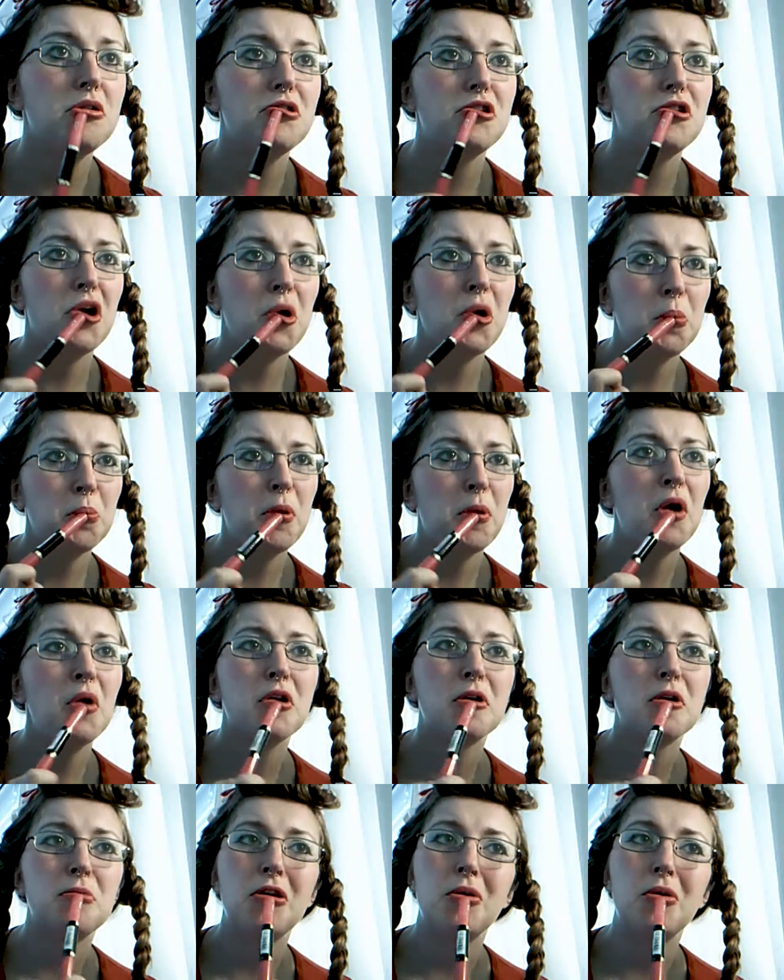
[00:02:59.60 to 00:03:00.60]
Don't
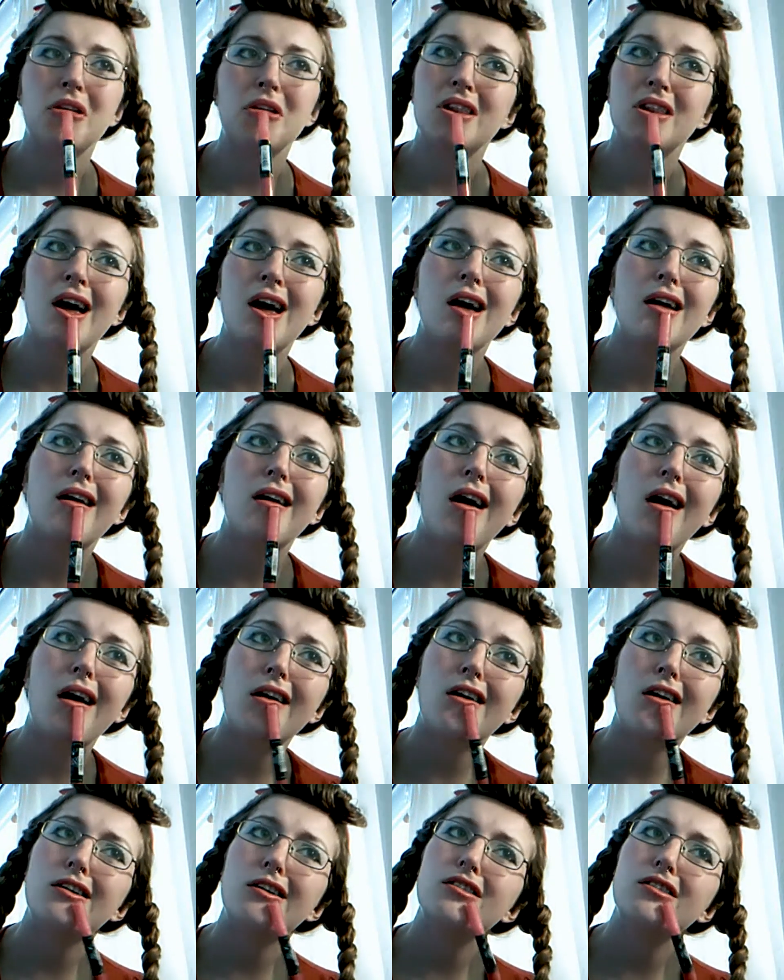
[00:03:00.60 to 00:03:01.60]
poke me with that.
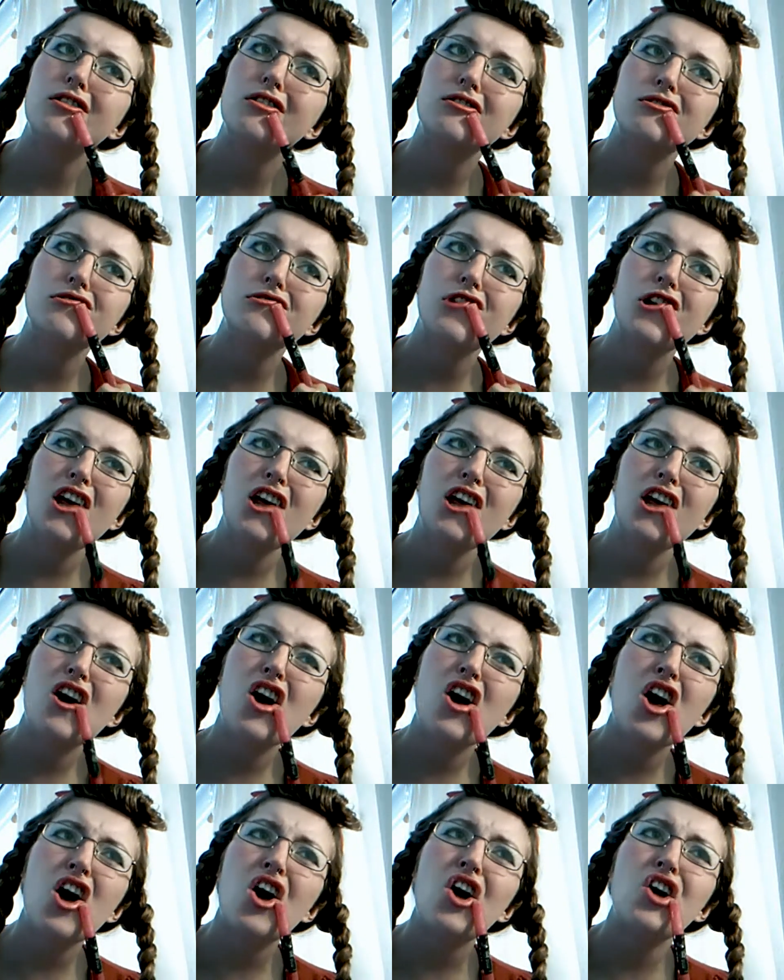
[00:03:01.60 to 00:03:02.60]
Uh, it
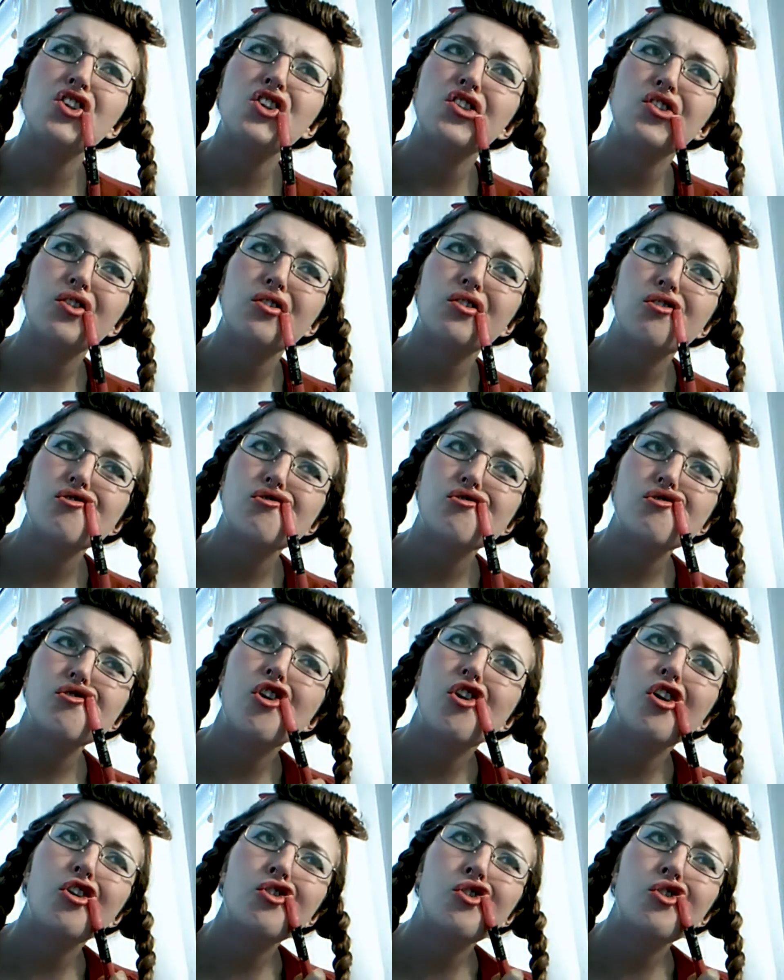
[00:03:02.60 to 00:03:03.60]
hurts.
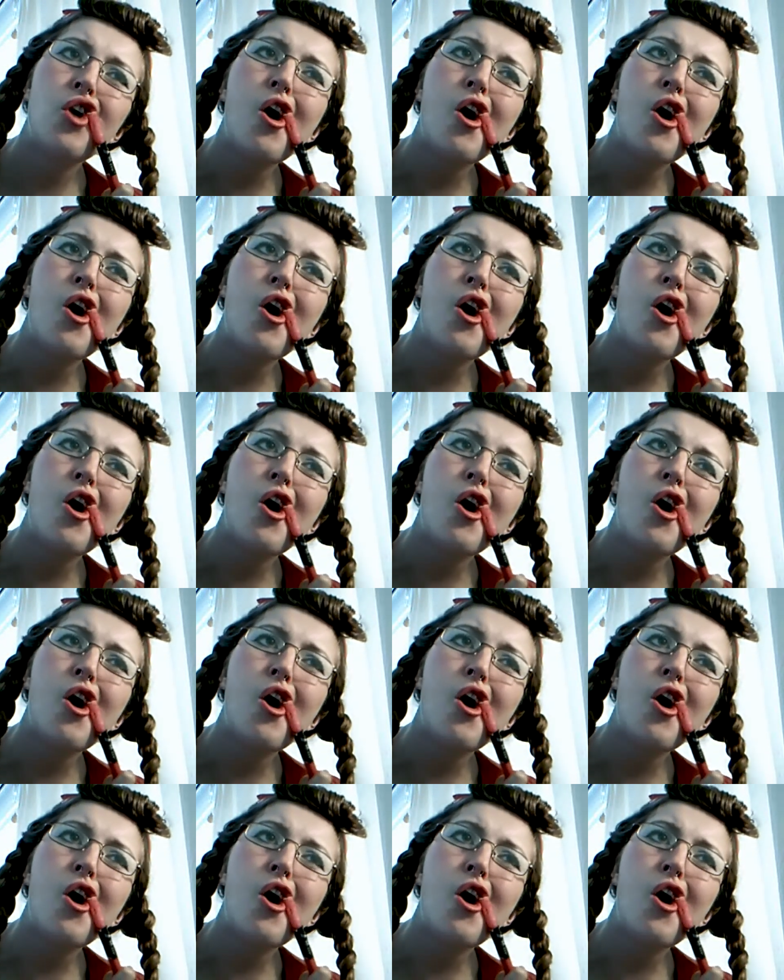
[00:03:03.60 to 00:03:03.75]
Oh